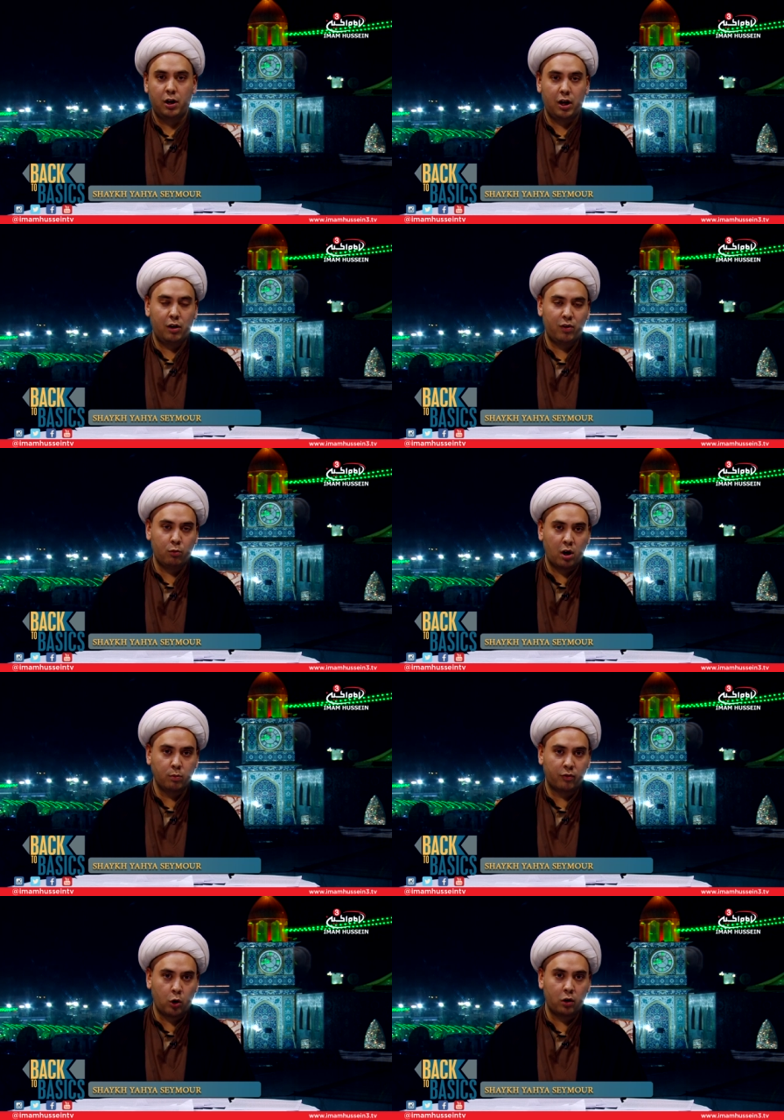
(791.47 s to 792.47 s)
in the realm
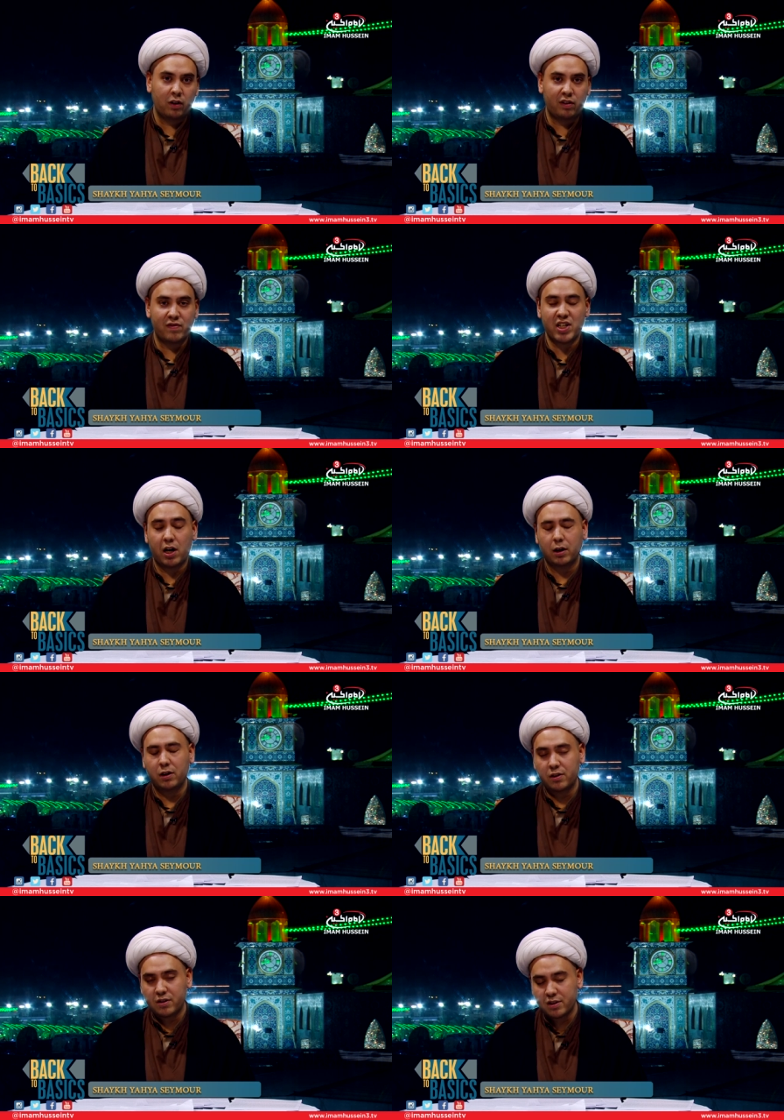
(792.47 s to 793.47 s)
of cognitive
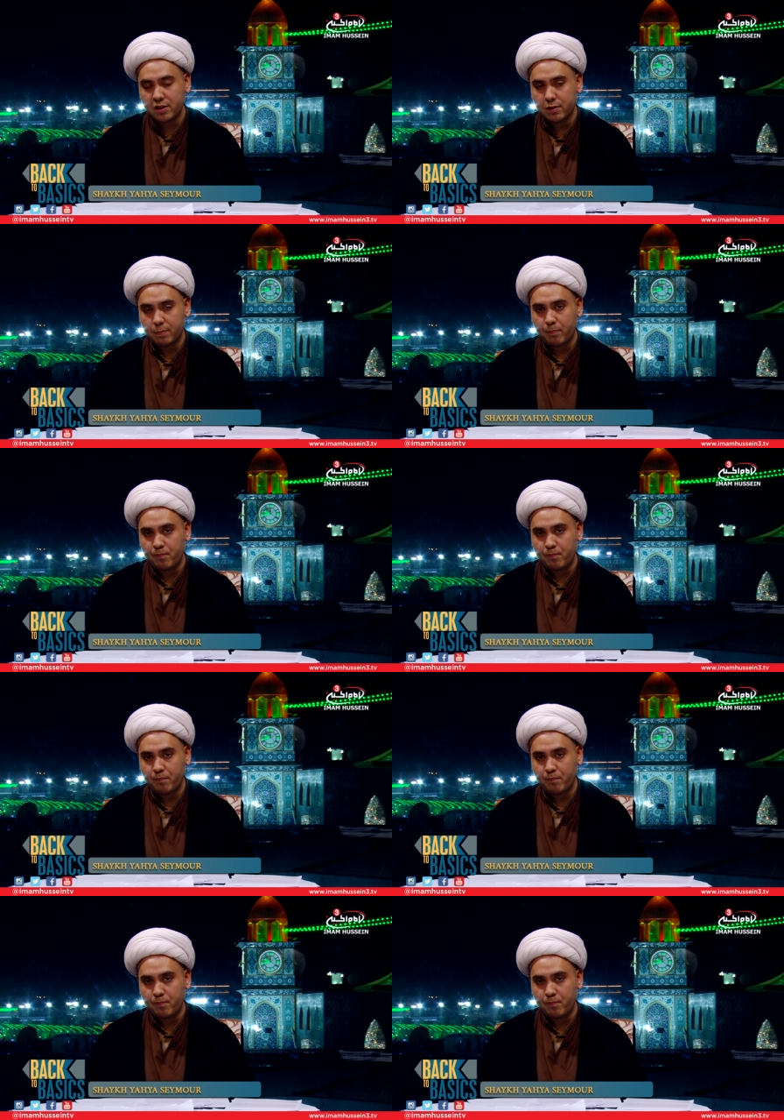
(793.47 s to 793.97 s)
science.